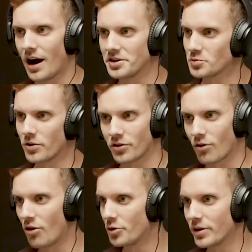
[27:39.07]
I just want to
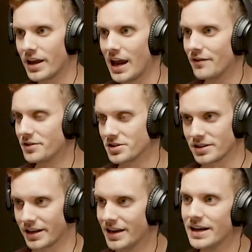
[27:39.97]
crawl into a cave and just
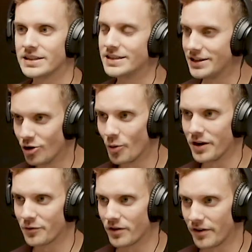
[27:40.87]
like see
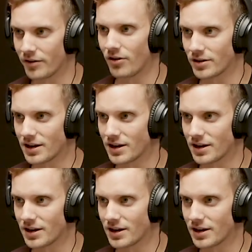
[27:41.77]
nobody for a very long